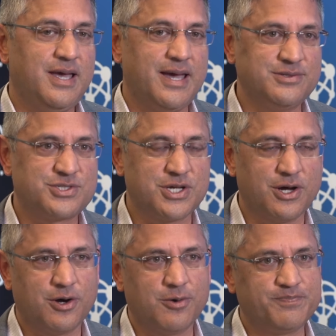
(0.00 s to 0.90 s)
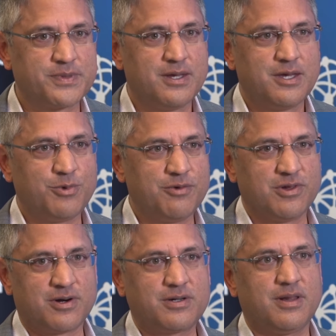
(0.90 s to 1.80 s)
And so we've
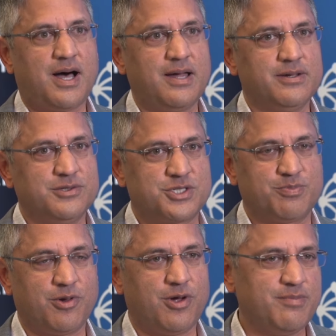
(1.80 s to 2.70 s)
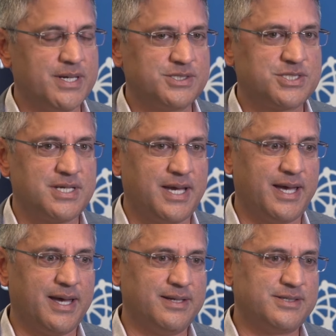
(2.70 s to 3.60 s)
learned a lot in those deployments,
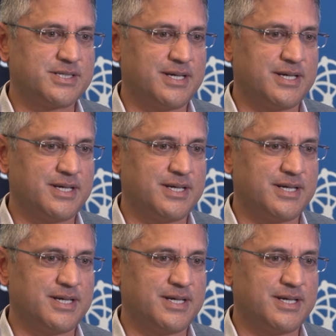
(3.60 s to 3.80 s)
and